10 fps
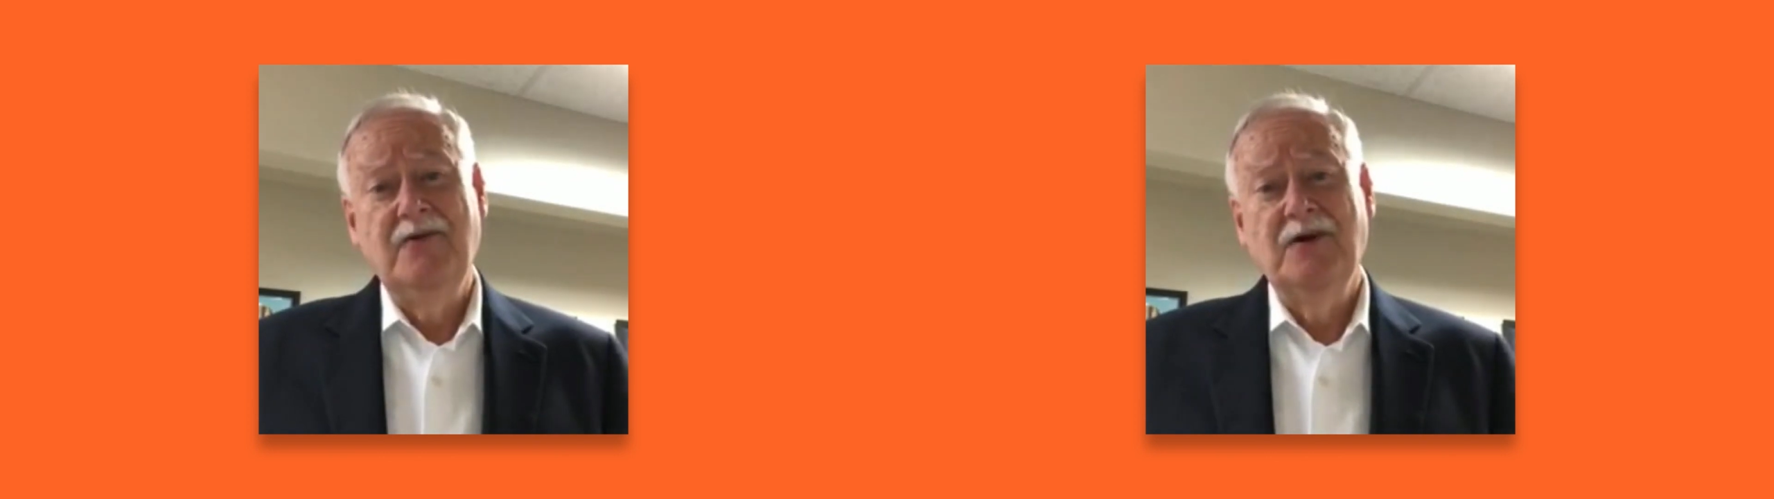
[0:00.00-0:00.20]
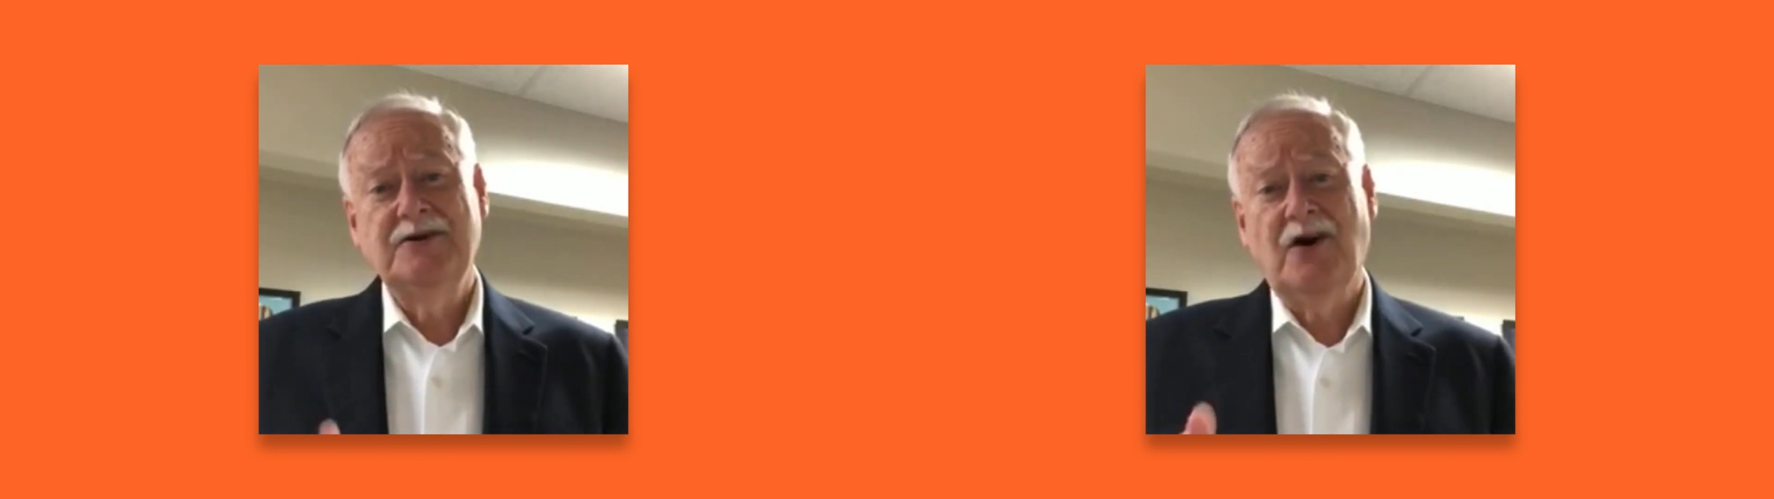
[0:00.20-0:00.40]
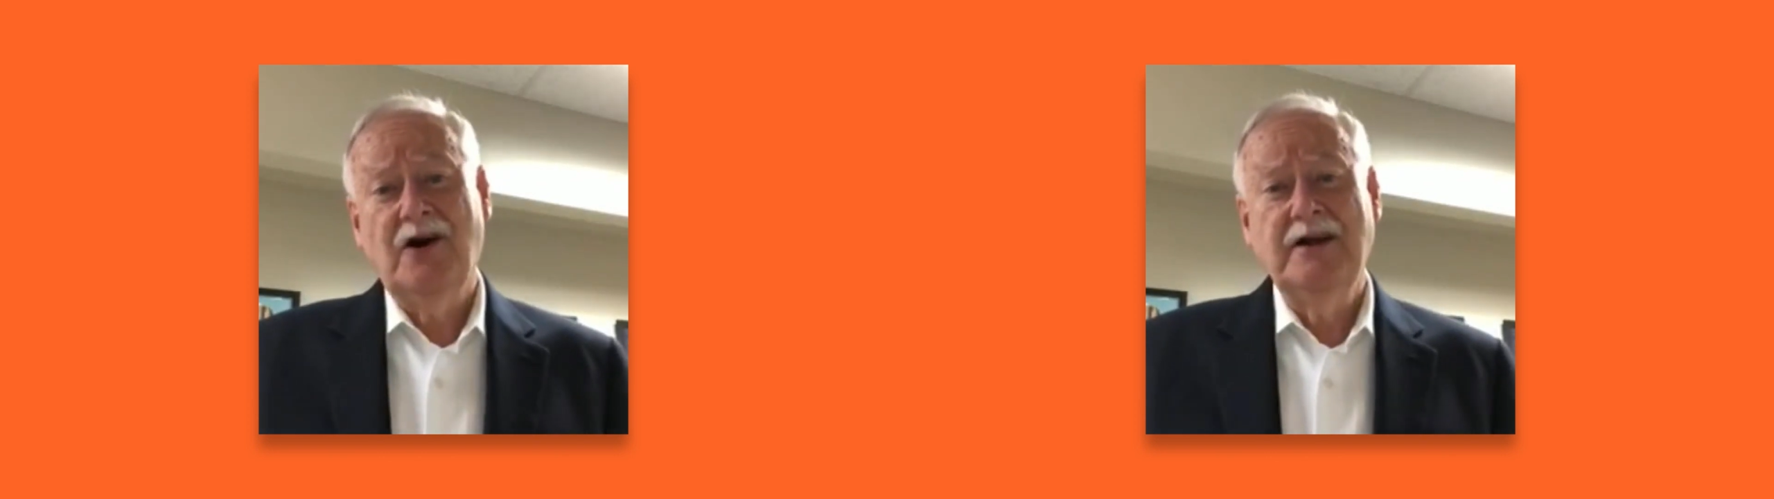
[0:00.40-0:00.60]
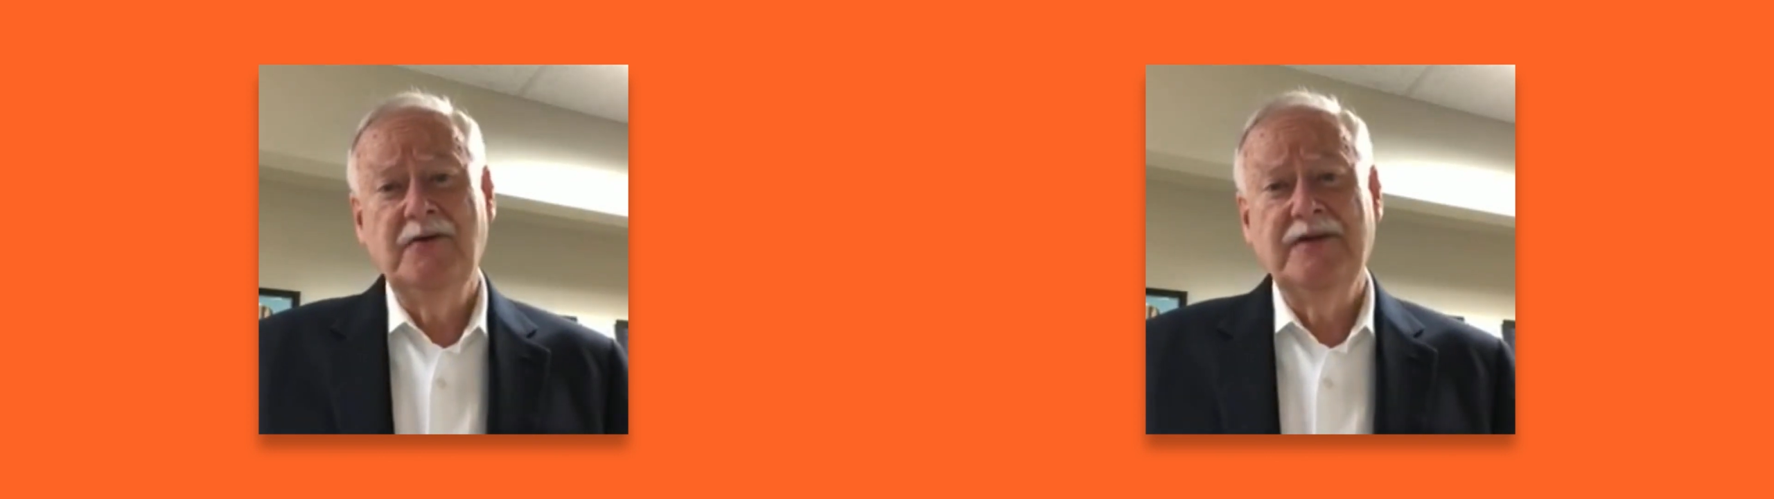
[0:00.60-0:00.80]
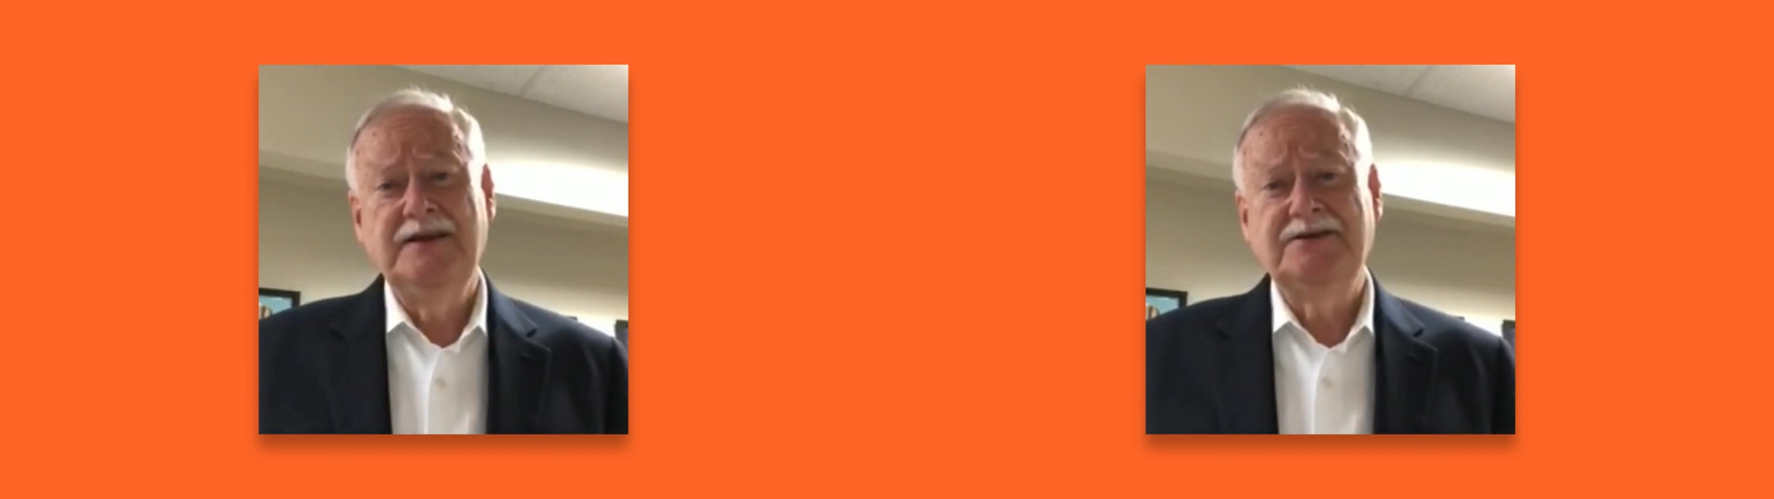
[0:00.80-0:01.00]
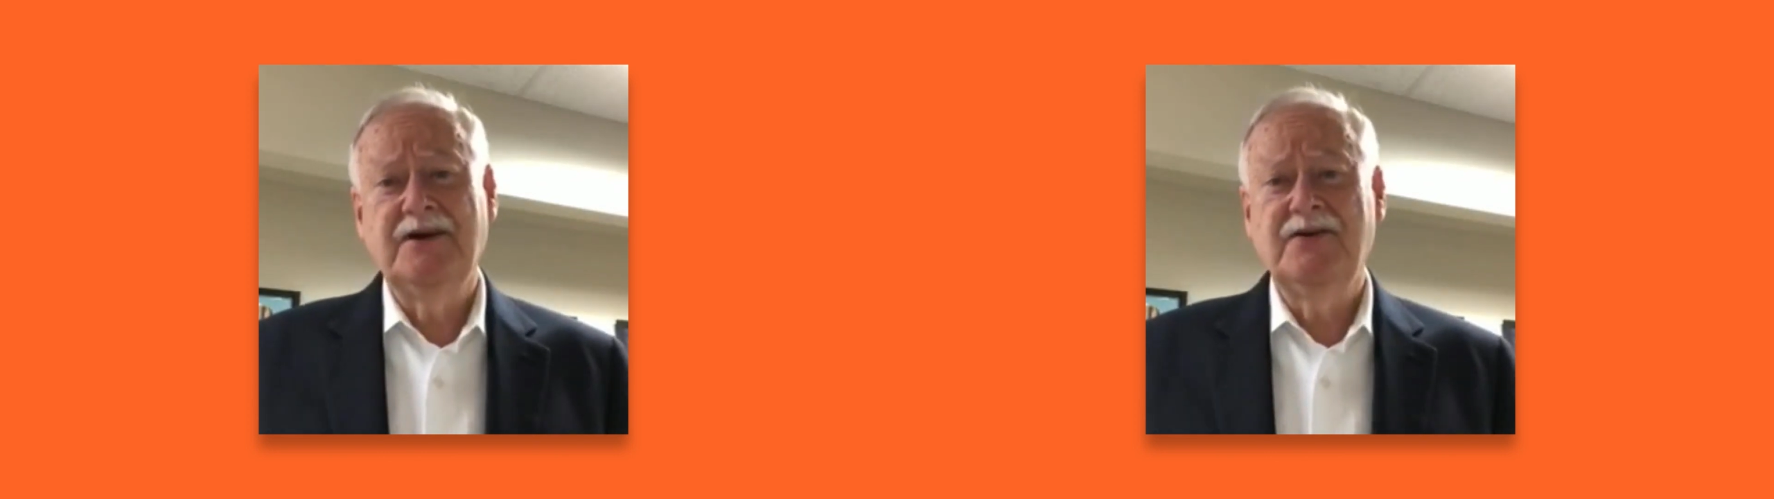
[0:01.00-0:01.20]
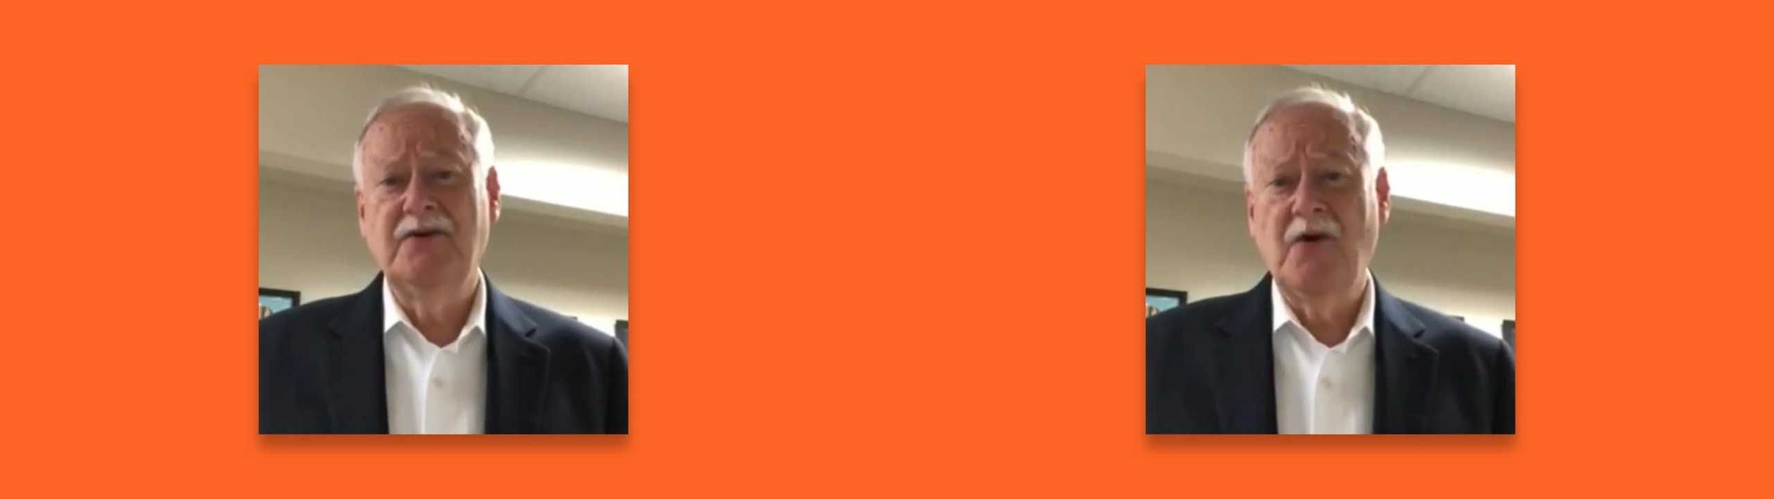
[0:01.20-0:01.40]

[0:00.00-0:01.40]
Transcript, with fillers: We're talking with each other,